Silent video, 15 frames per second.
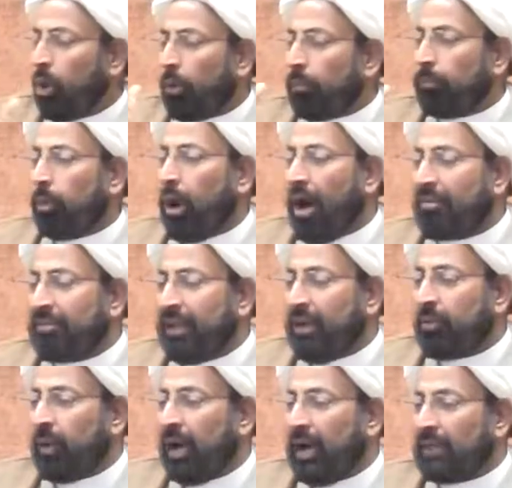No,
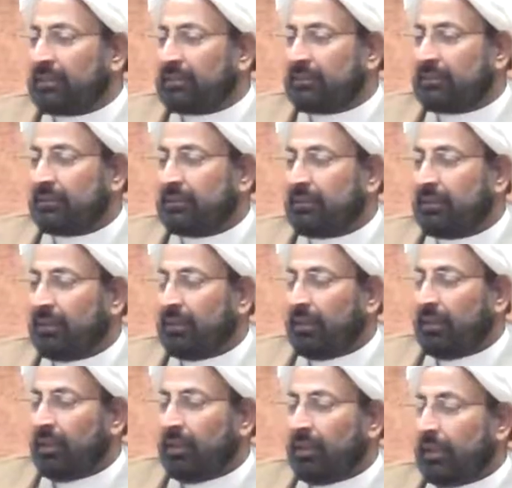Muawiyah was
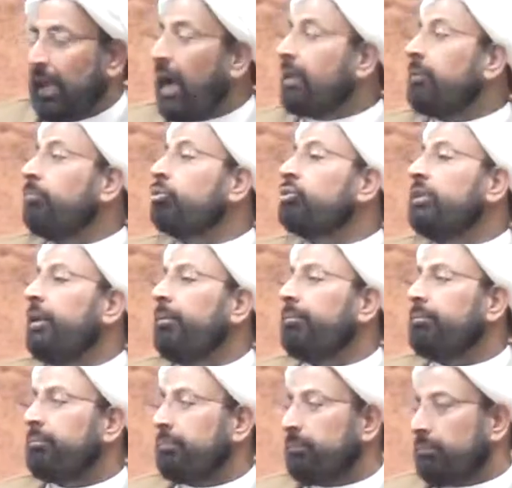not
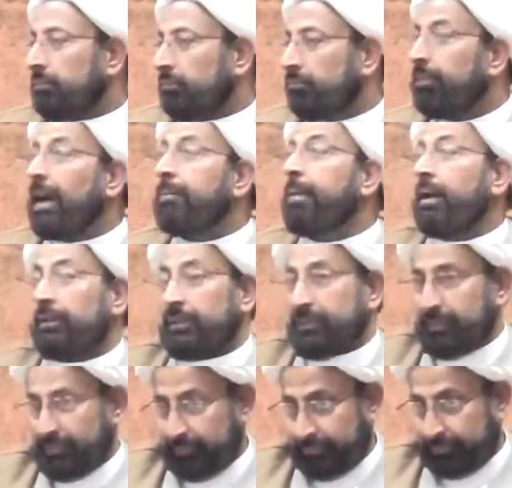Muslim by
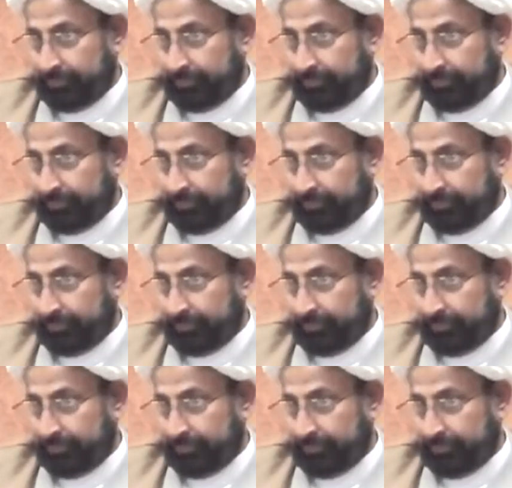birth.